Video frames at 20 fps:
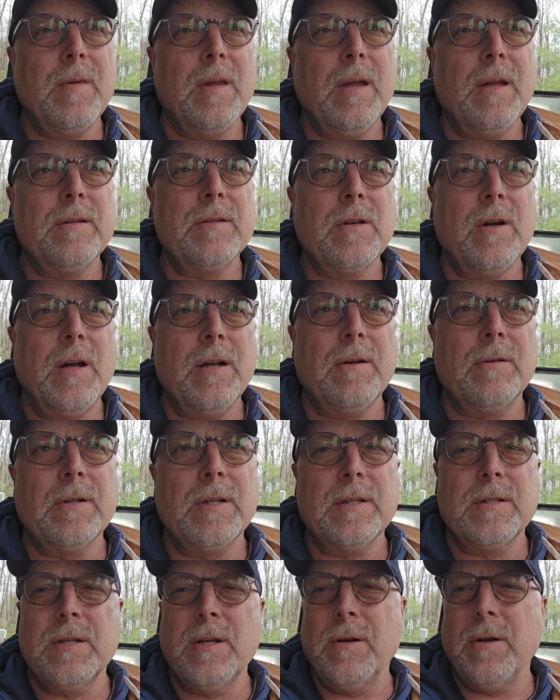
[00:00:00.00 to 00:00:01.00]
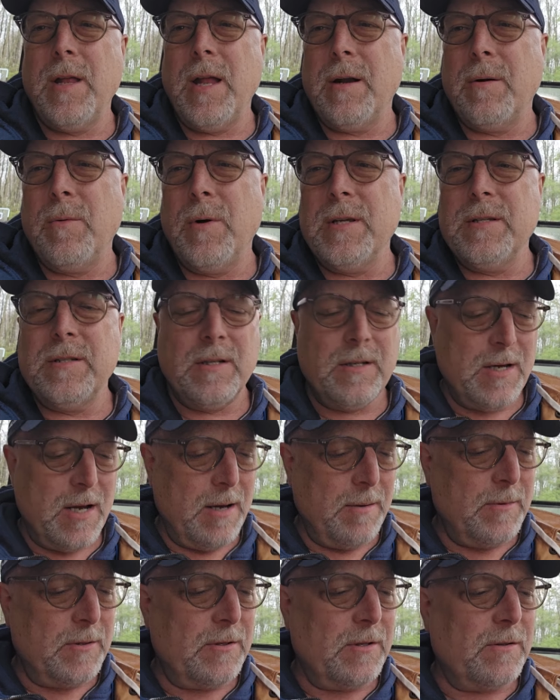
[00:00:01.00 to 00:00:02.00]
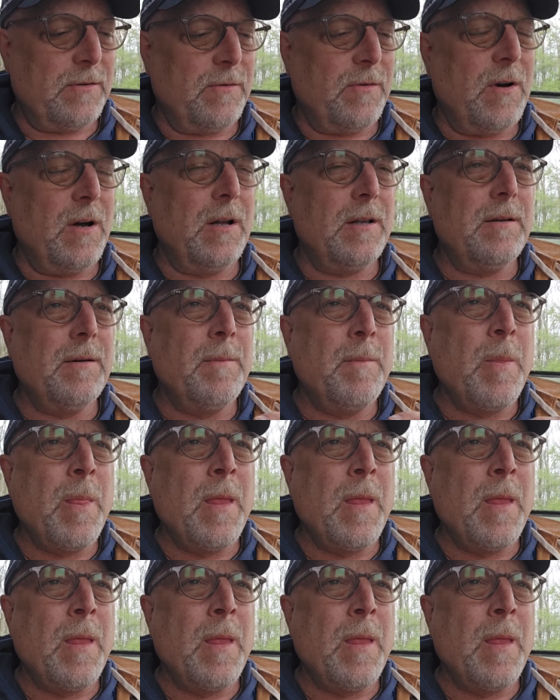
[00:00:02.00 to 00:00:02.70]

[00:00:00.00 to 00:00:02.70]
and so I don't consider that a waste of time. It's just fun.